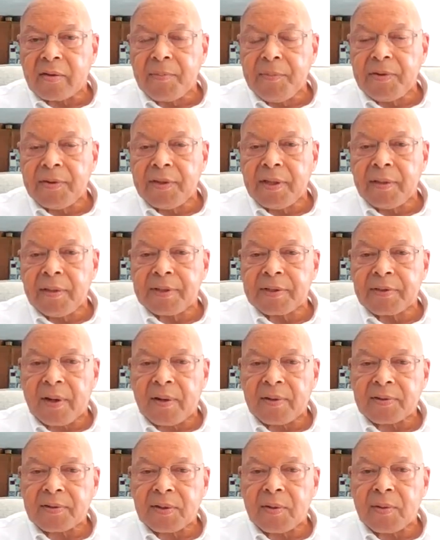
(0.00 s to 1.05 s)
community, but
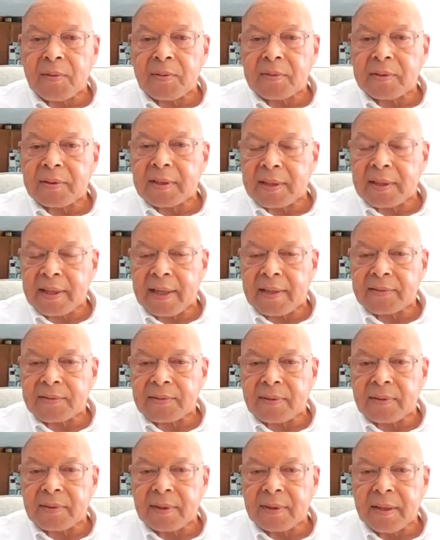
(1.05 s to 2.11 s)
also the
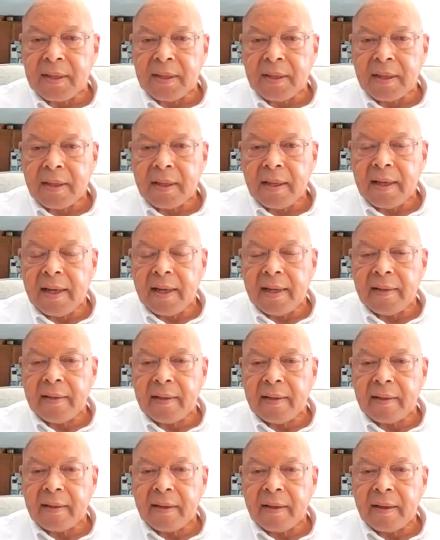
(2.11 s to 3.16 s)
council. And
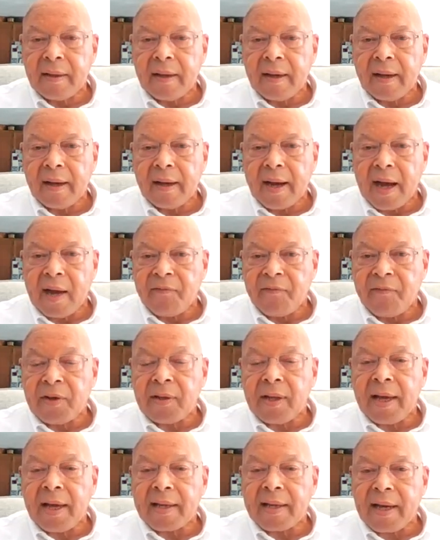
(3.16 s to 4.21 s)
I feel
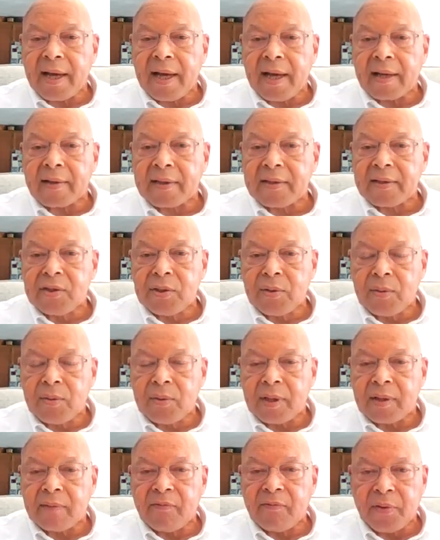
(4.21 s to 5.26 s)
like I can
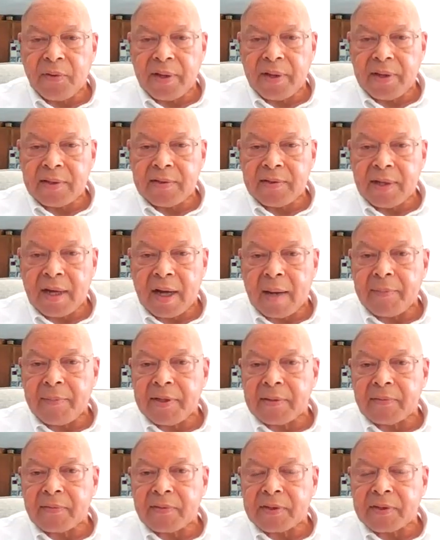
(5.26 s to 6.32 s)
do a very good job
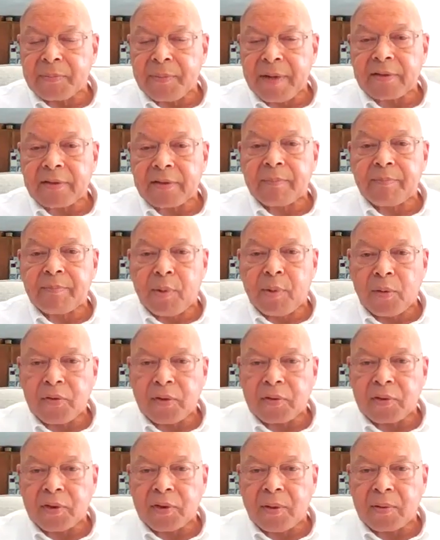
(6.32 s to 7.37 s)
in respect to both
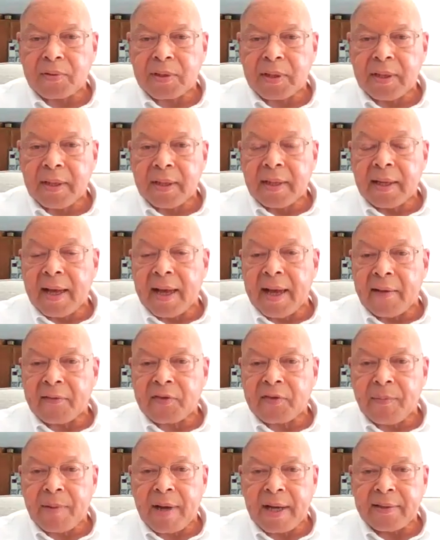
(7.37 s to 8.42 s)
of those. I have
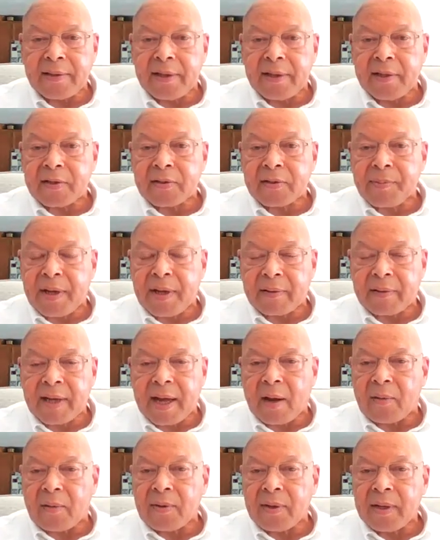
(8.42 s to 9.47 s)
some ideas about
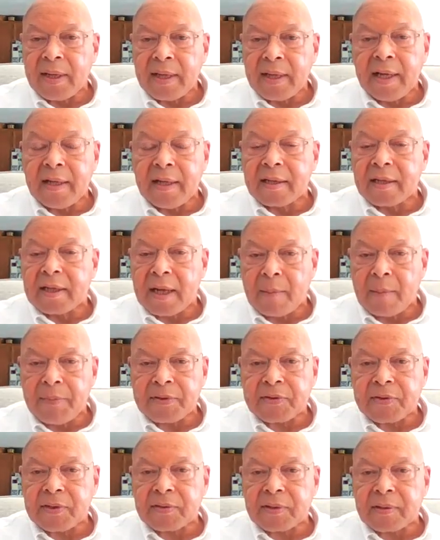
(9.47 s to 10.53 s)
how it
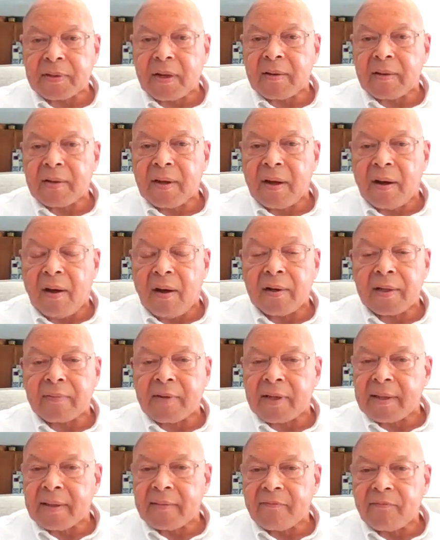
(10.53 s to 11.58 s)
encompasses all
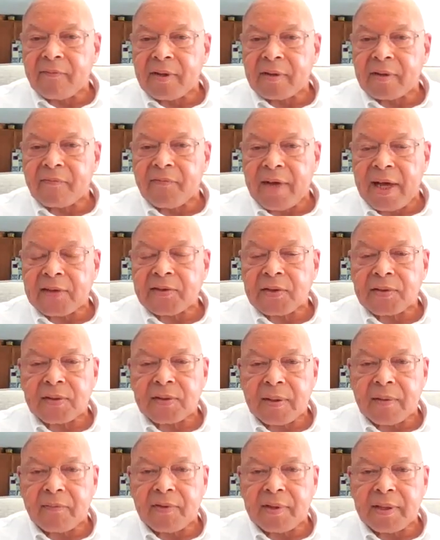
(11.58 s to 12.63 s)
facets
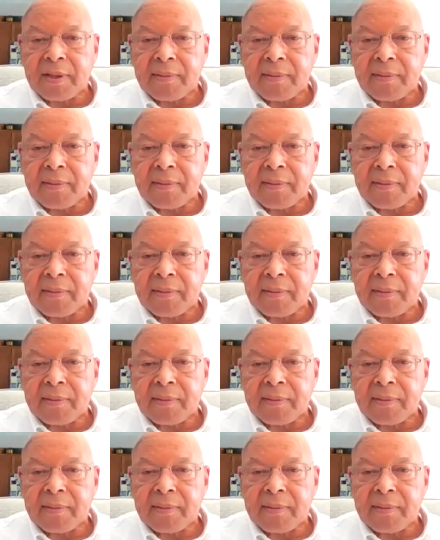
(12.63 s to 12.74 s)
of